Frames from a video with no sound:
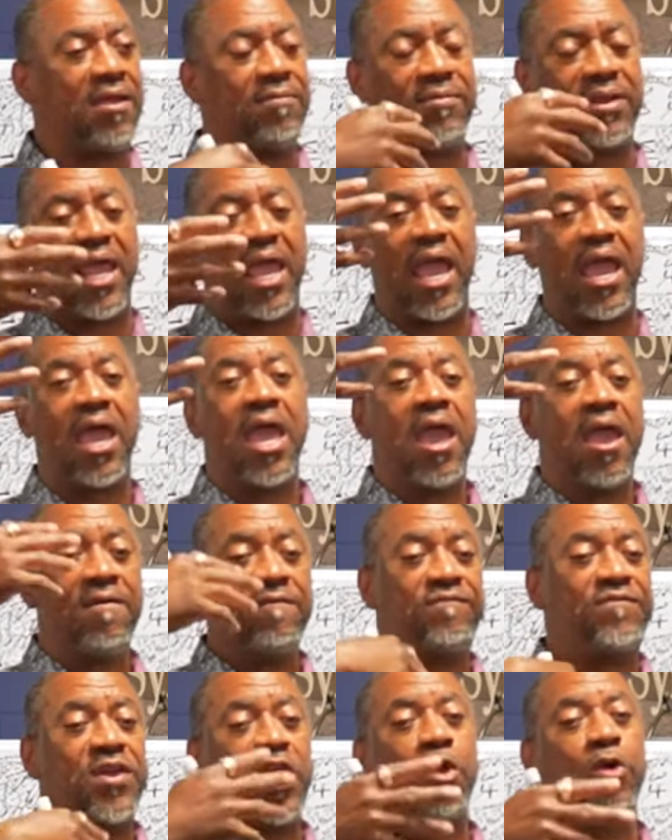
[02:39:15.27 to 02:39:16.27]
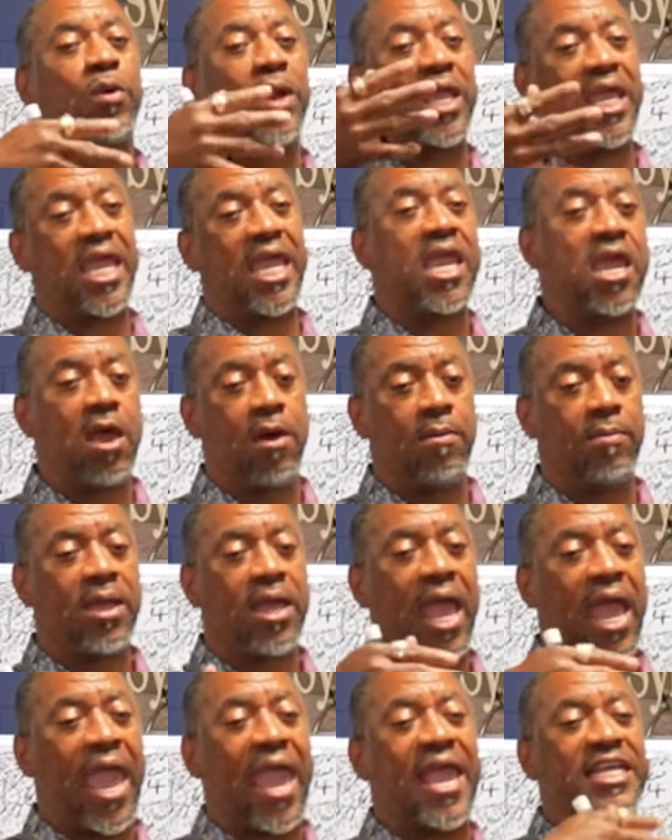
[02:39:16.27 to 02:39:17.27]
that fearing him
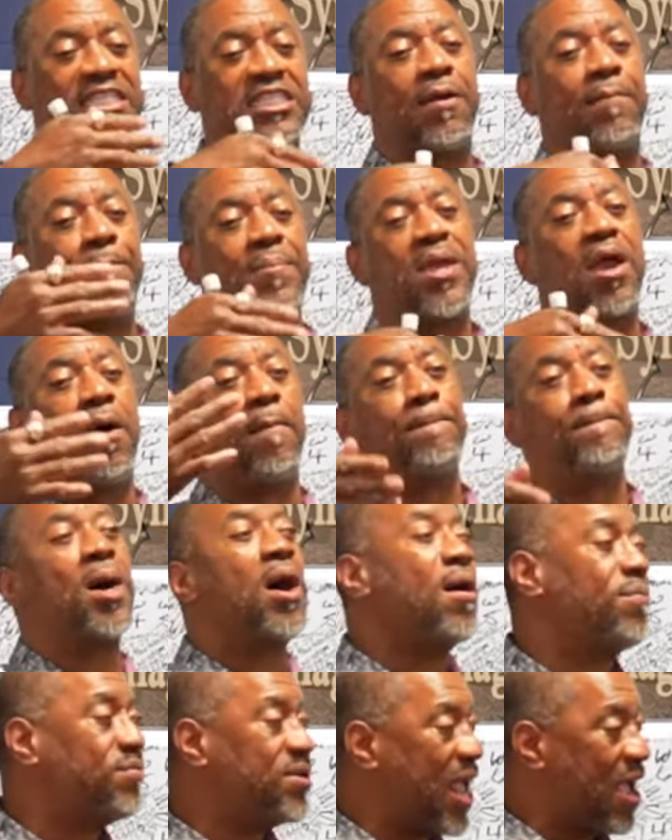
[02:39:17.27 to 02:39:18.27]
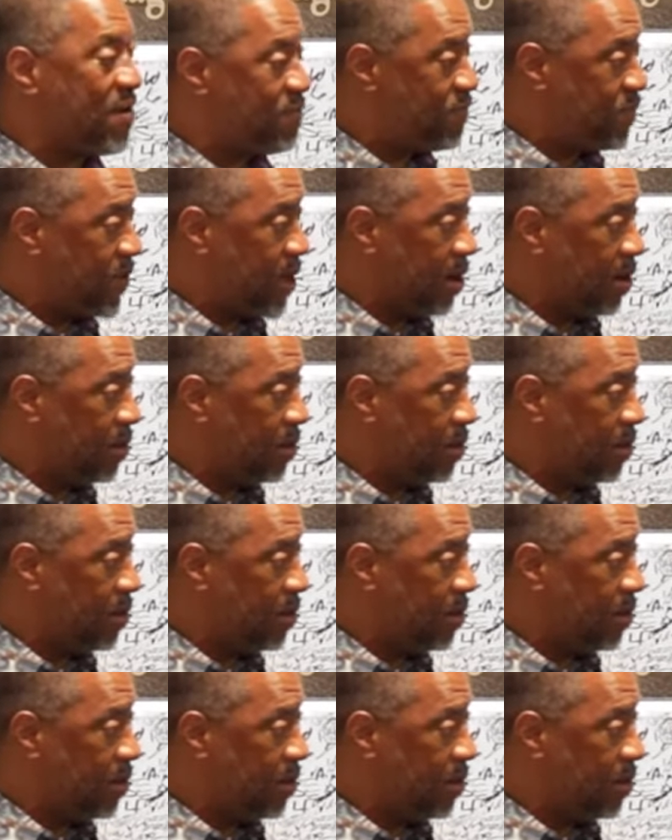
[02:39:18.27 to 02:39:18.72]
has to be above that fear.